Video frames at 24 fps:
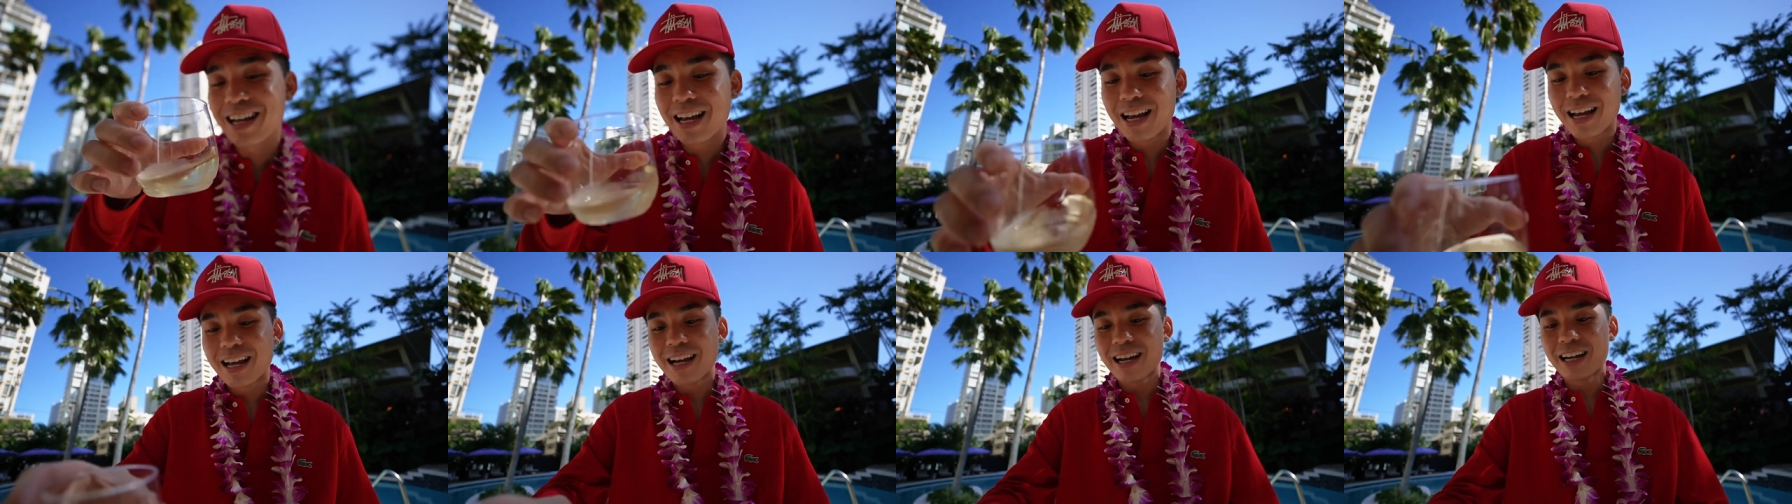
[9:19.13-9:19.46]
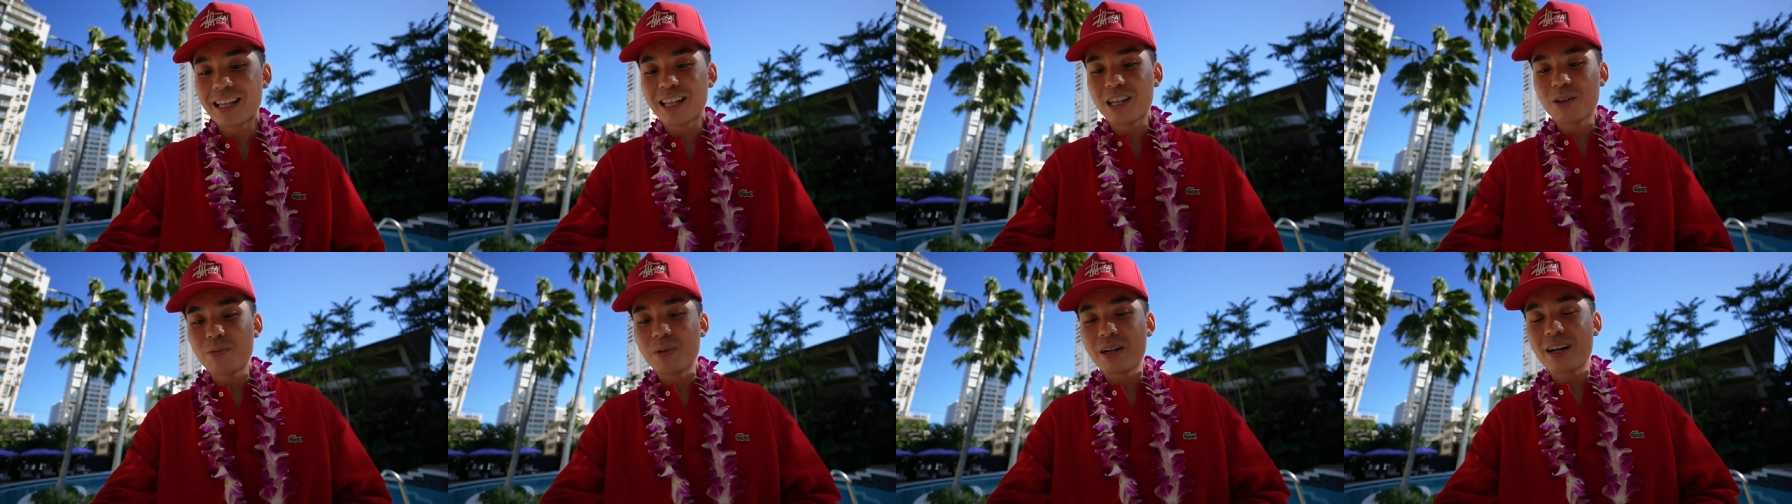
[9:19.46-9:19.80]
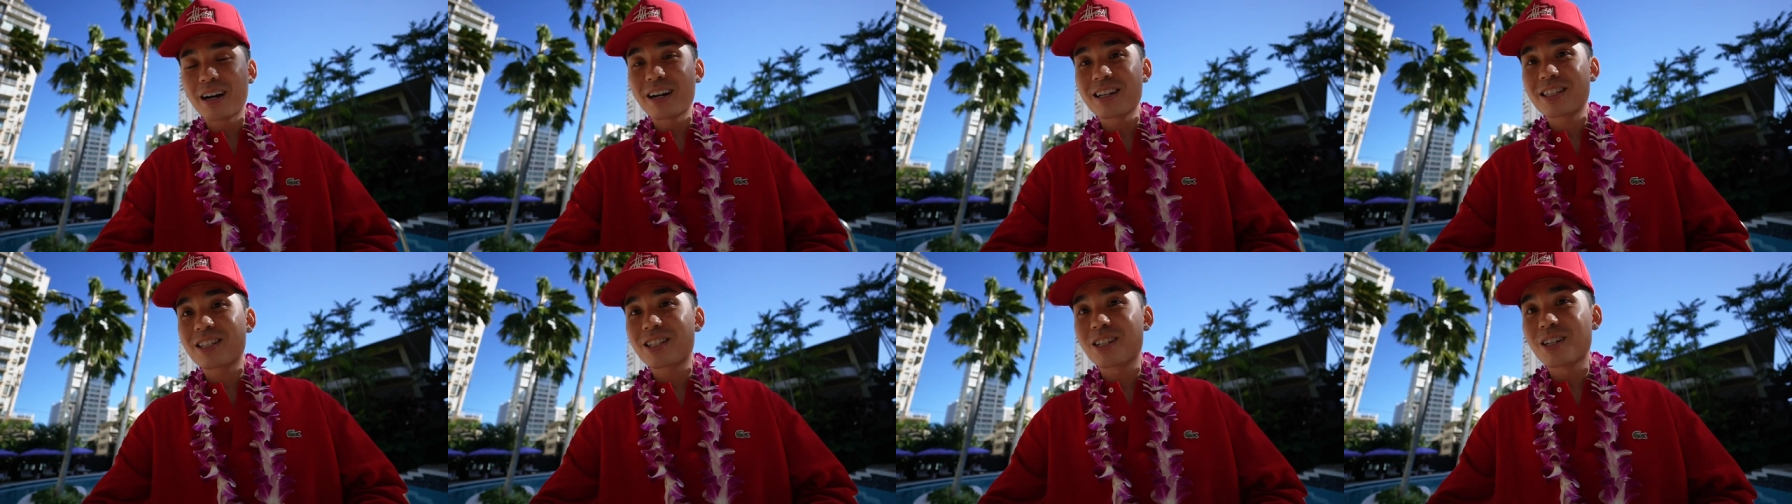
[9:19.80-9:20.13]
and then we
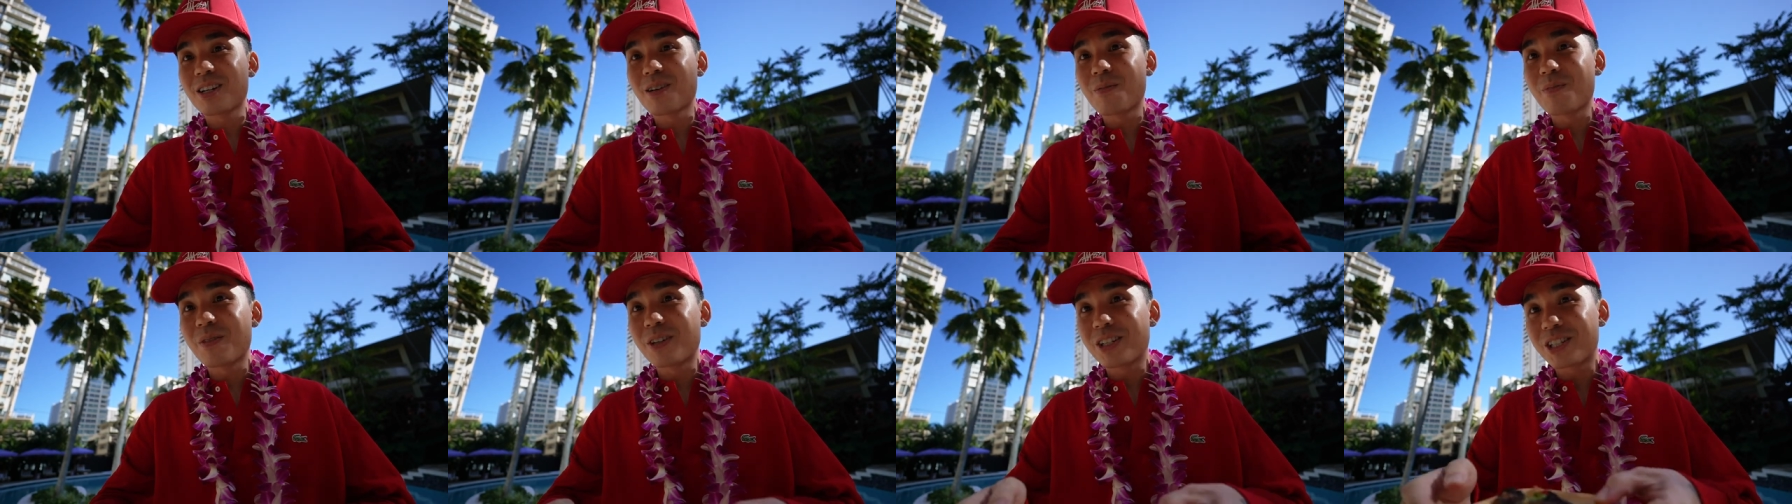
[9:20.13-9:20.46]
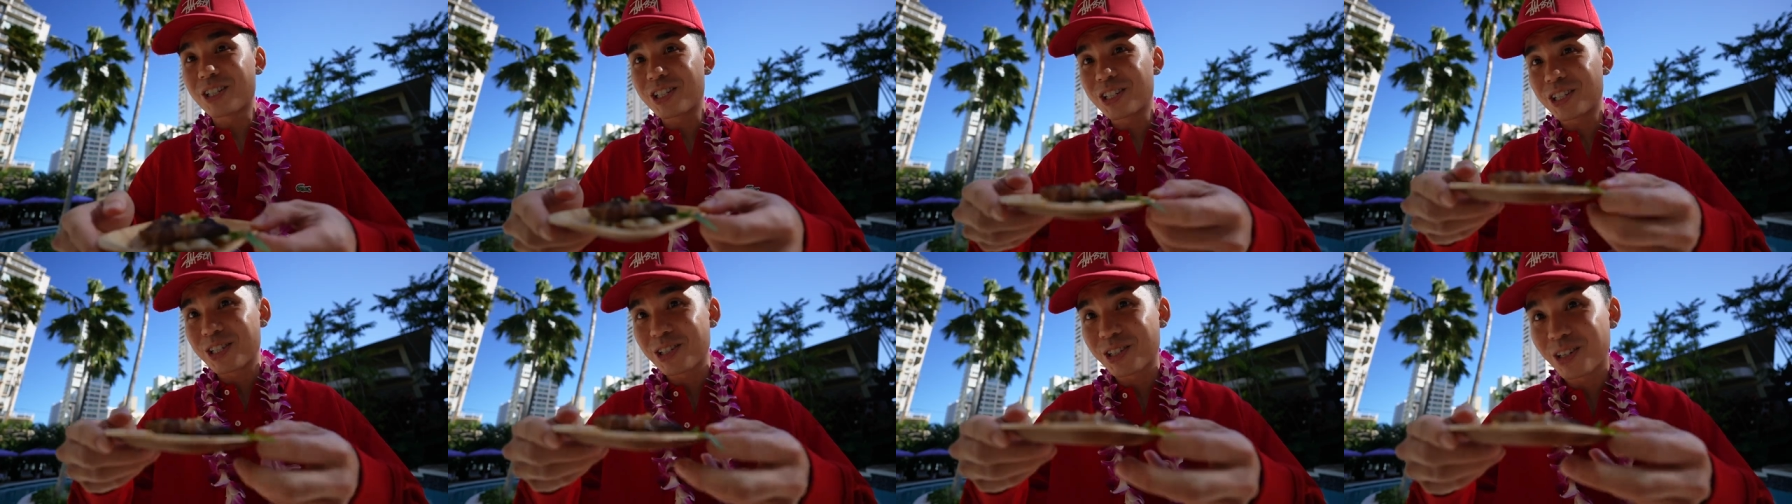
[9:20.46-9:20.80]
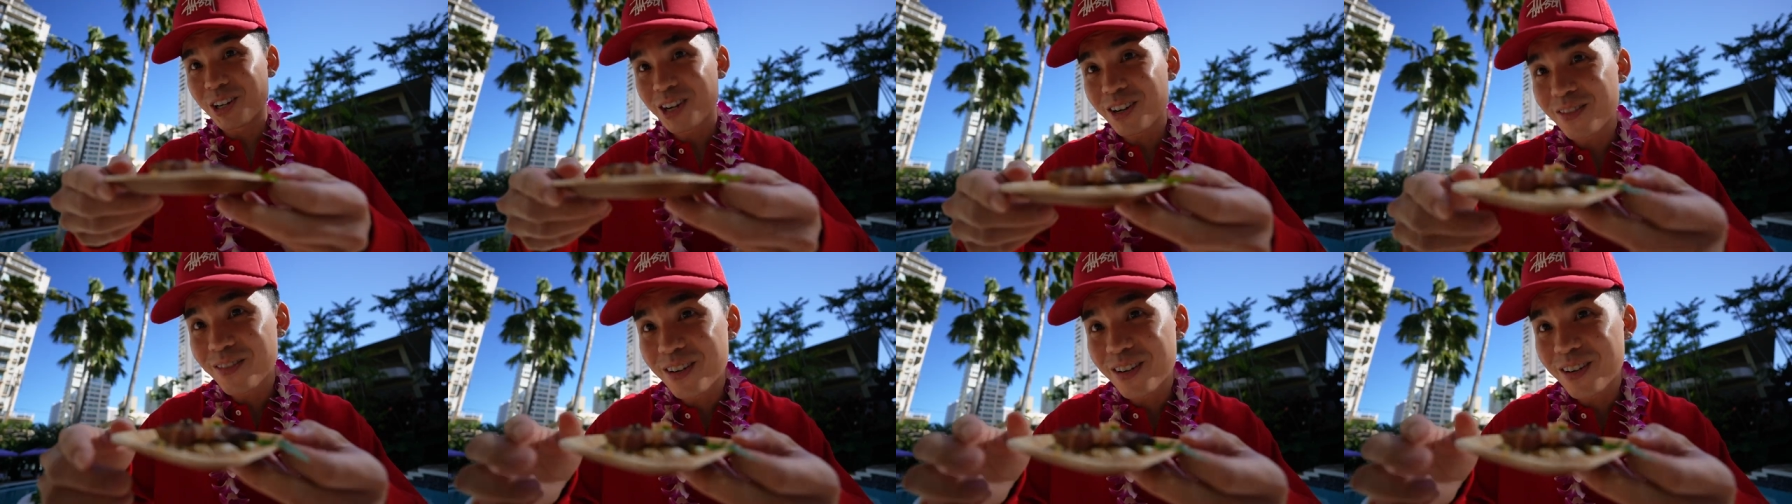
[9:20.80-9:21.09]
got some short